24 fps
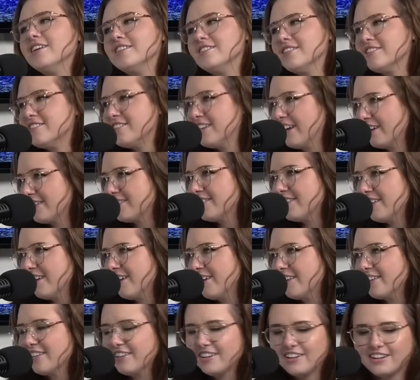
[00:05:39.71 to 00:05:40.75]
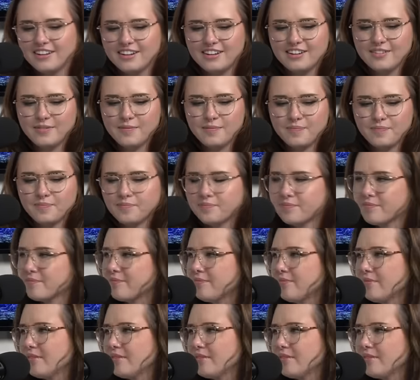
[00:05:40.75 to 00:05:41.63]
it's a sex thing. Because humans